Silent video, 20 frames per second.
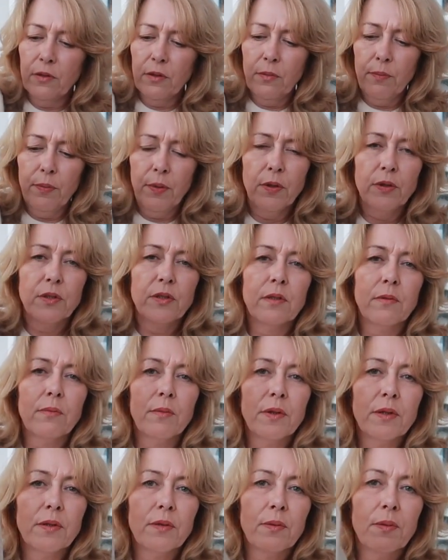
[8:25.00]
on the
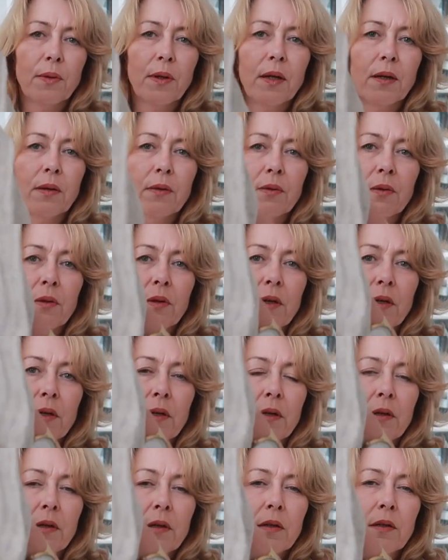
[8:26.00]
bottom as well.
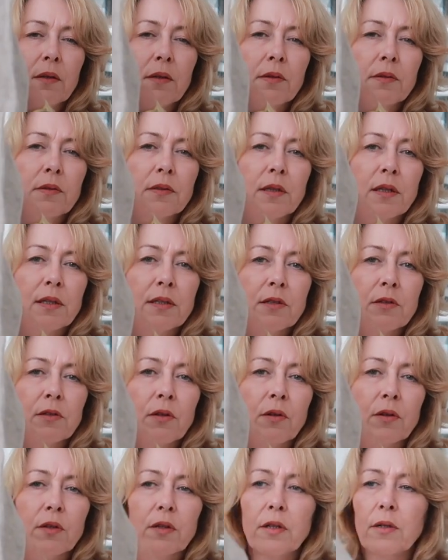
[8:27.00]
So it's
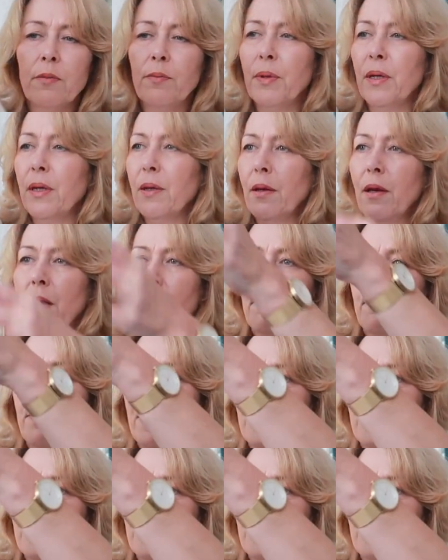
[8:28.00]
not going to be a